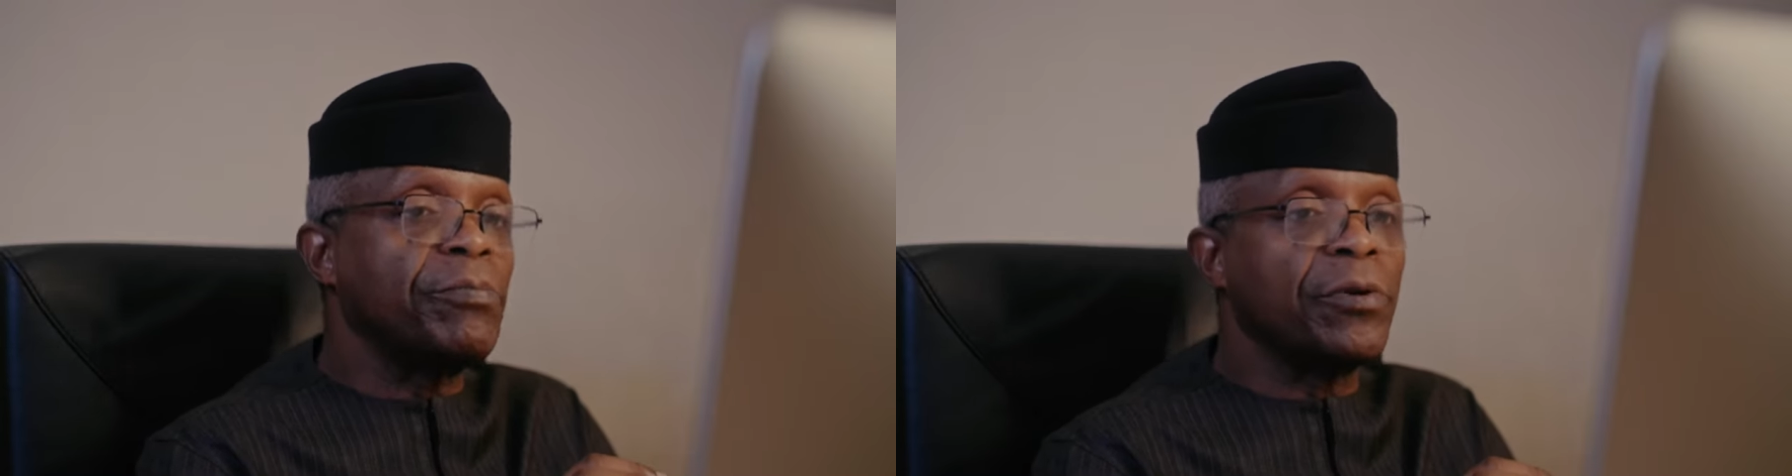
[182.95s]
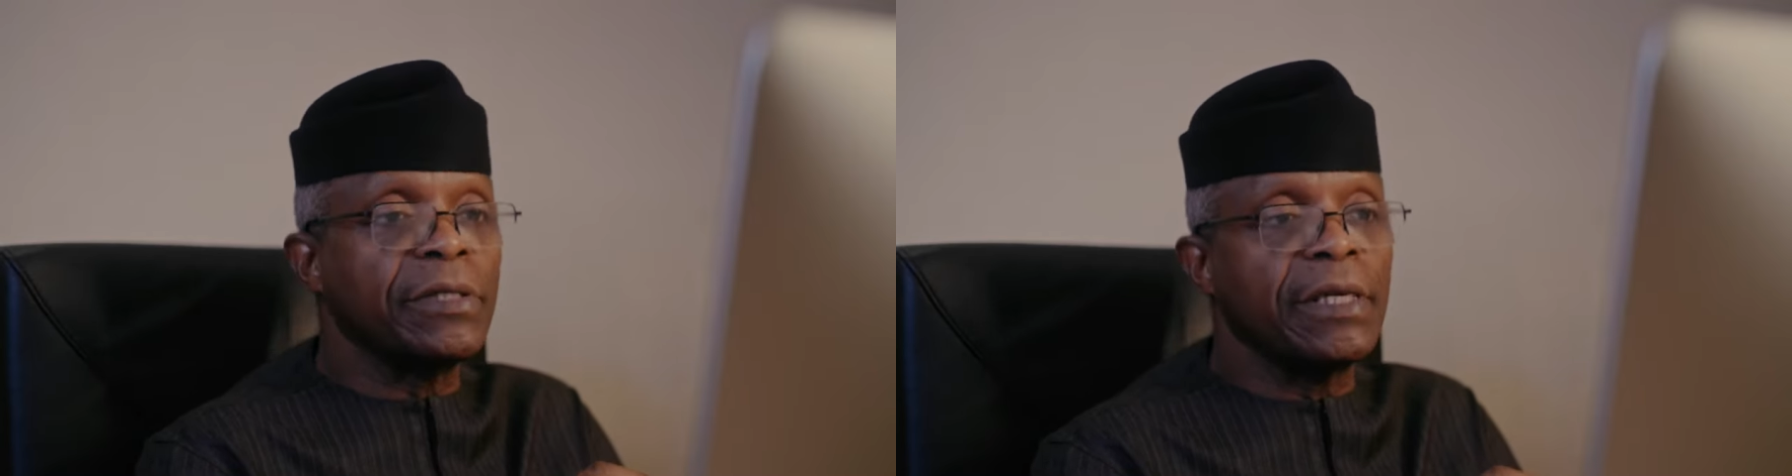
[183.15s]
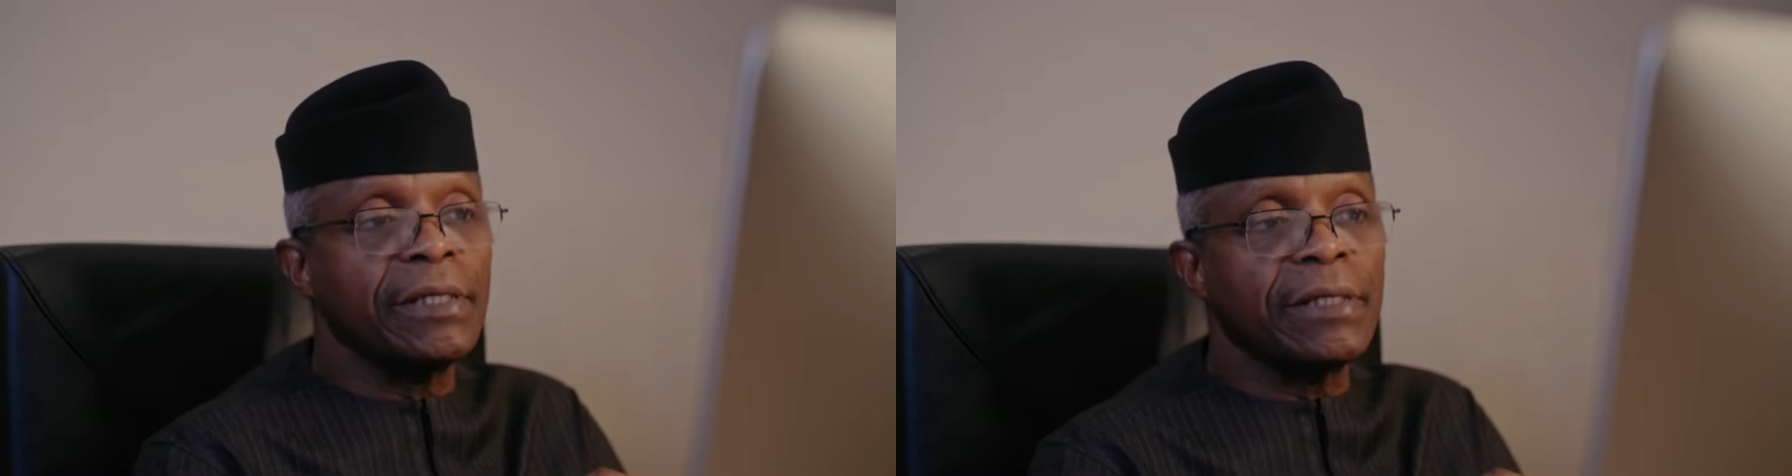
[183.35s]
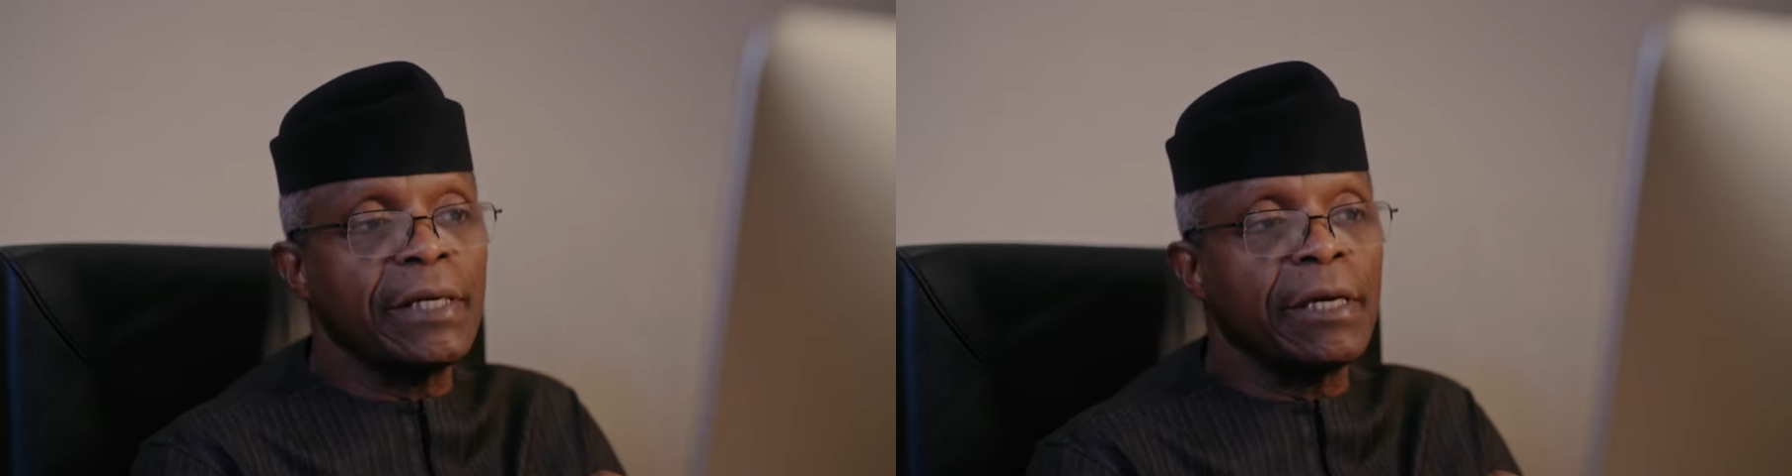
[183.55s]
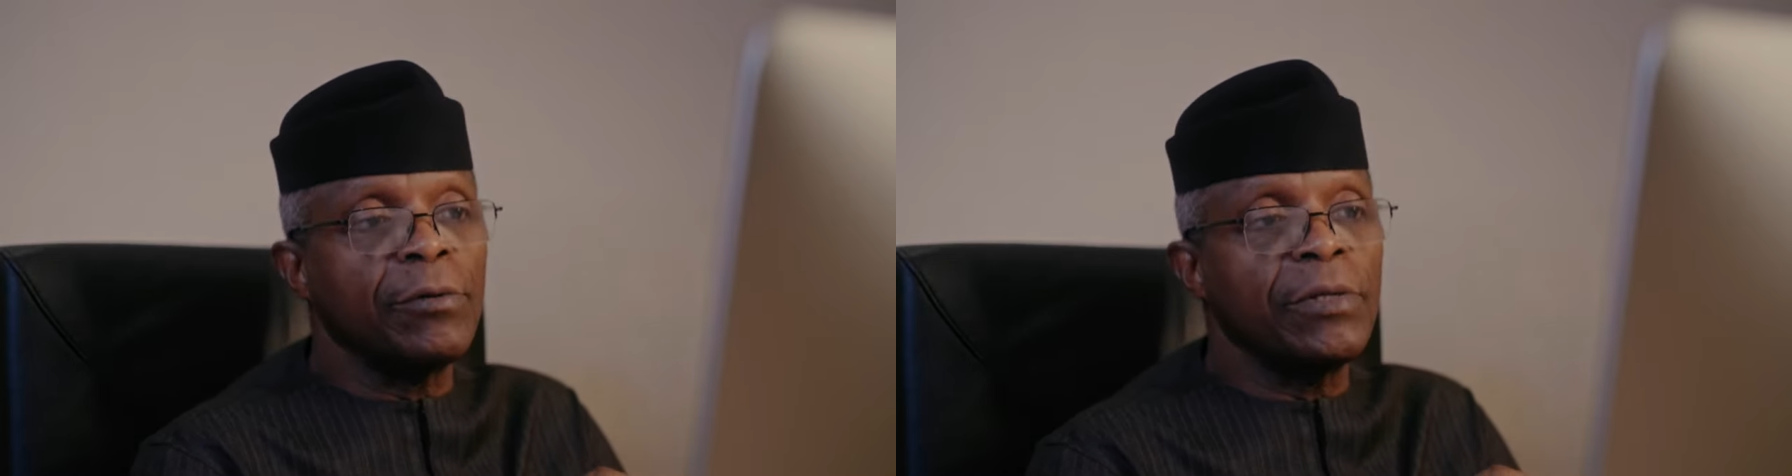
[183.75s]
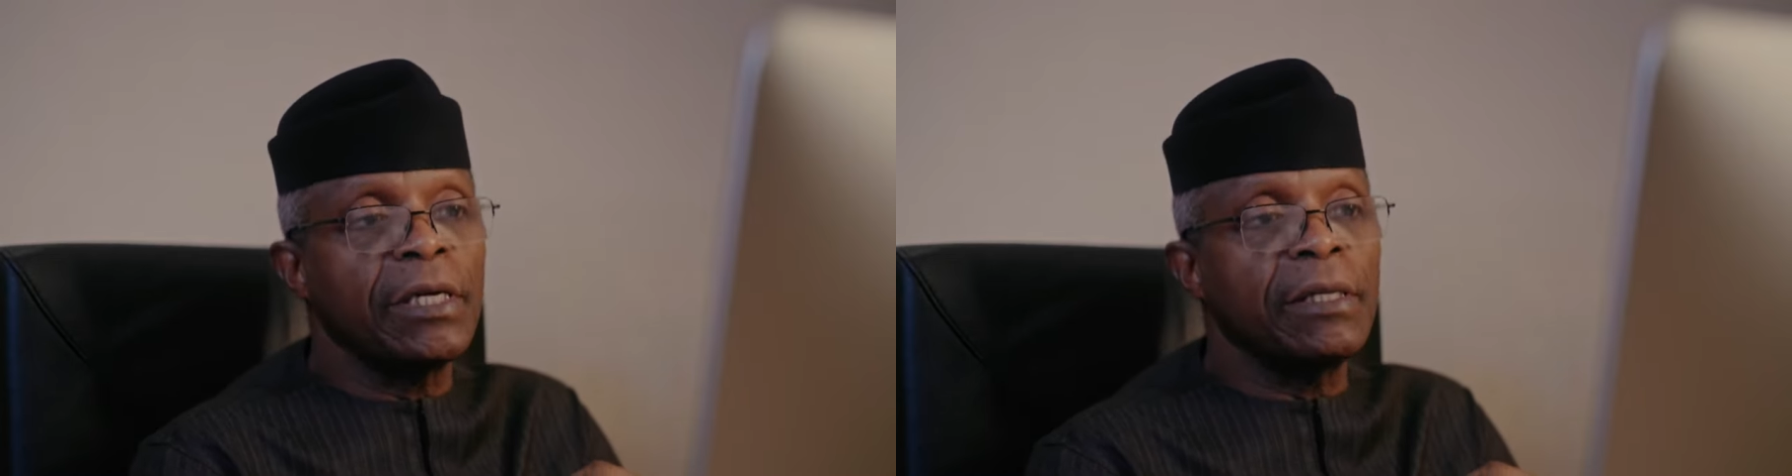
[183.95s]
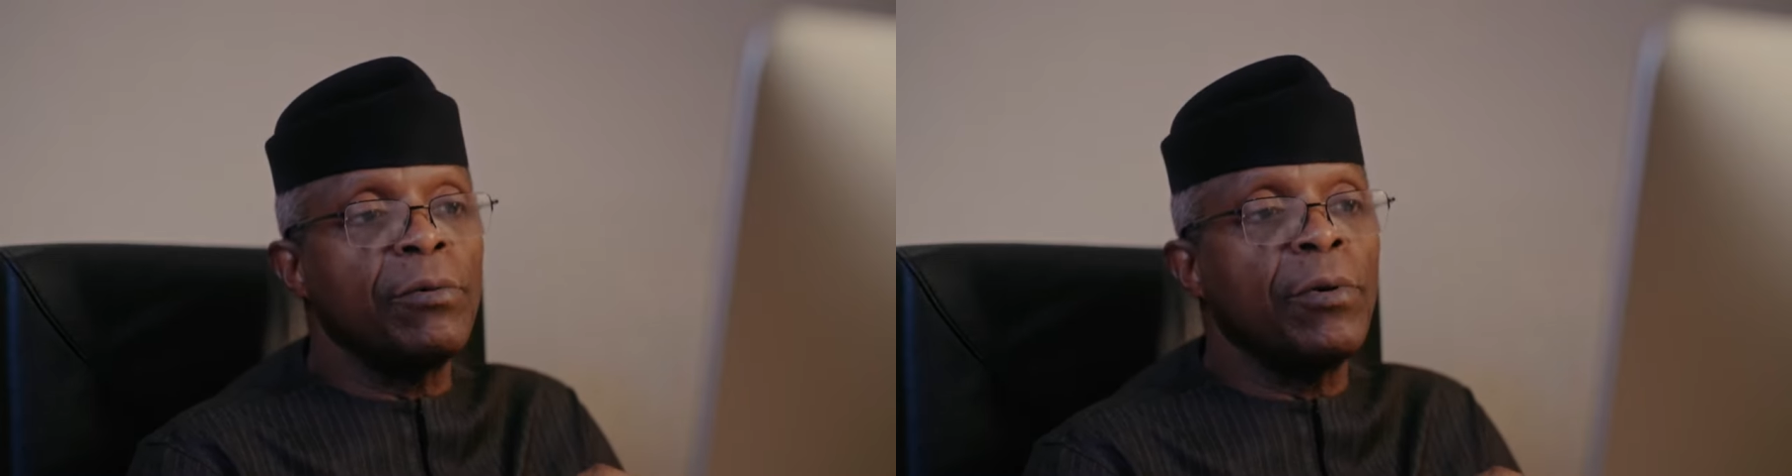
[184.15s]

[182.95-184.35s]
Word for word: process, including the